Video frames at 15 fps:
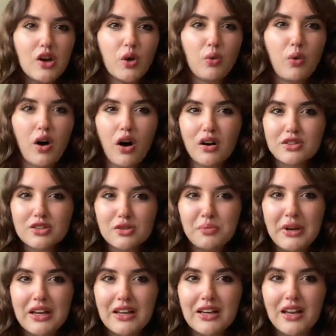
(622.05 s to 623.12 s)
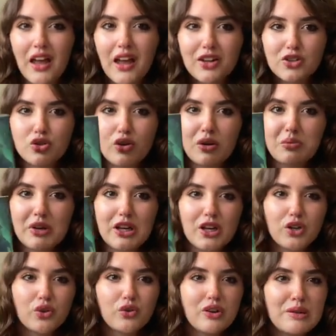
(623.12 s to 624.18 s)
while also being extremely
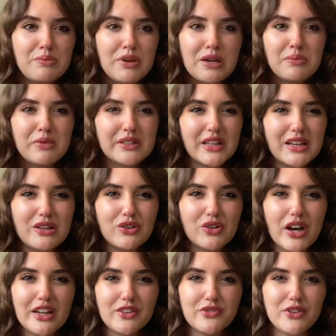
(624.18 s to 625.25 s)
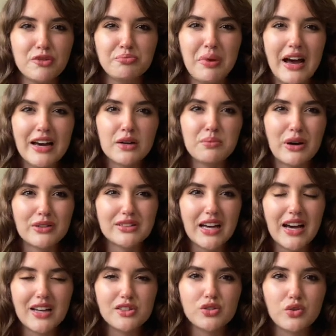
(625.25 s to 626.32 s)
creepy, but then you kind of feel bad about that
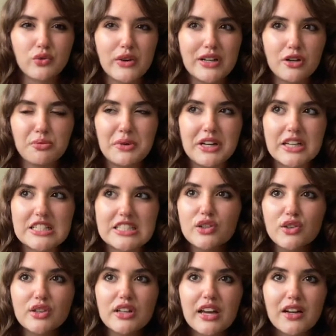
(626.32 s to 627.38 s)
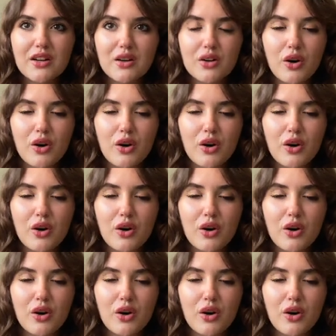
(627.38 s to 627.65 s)
as the reader because you're like,